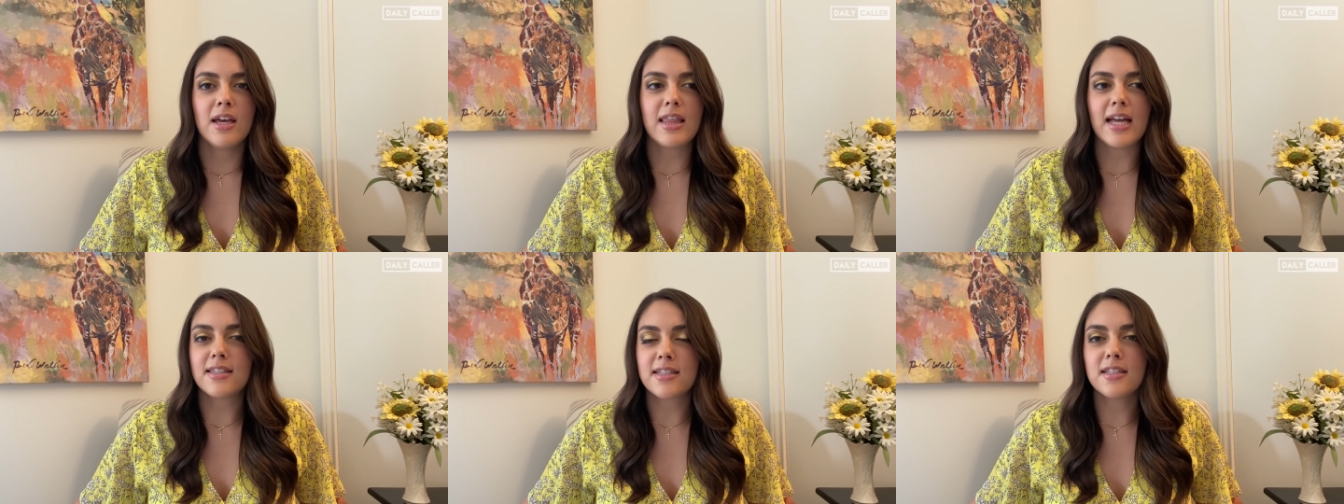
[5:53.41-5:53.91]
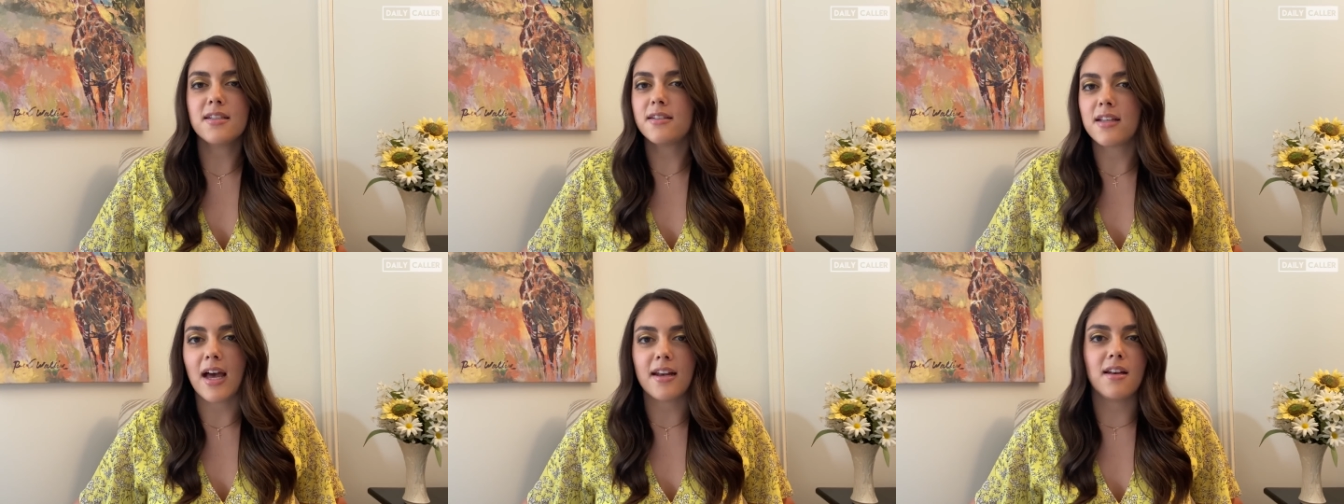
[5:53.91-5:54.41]
that's still
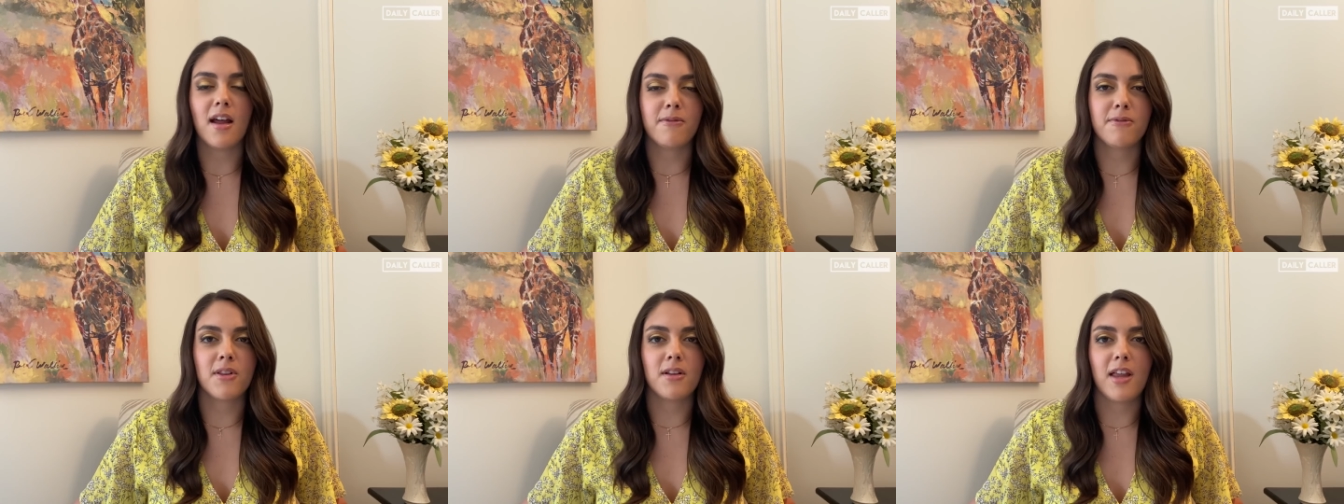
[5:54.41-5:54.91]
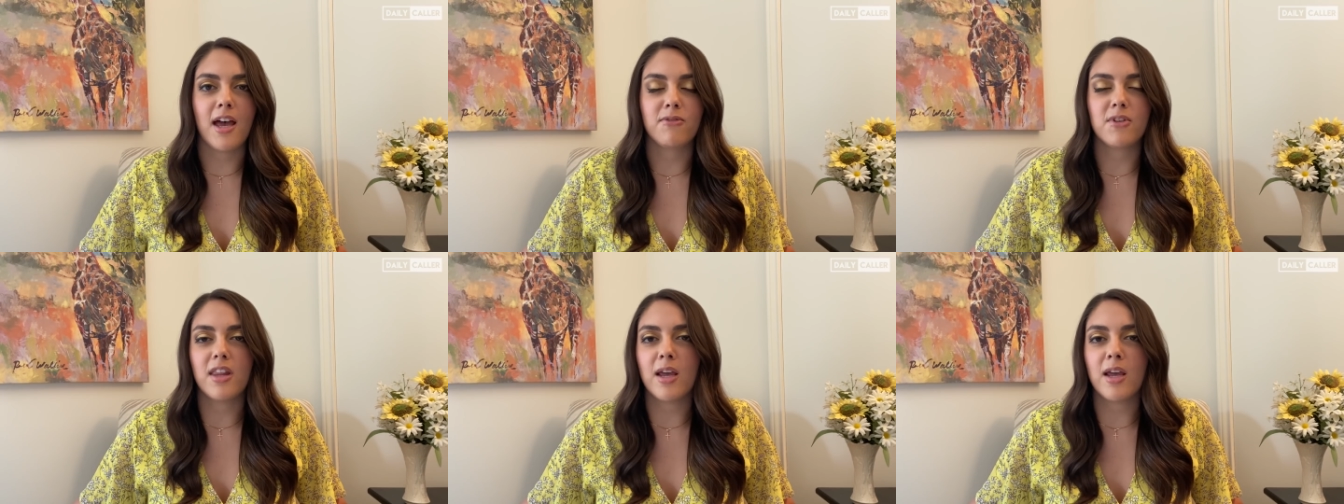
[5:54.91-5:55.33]
not enough for the left.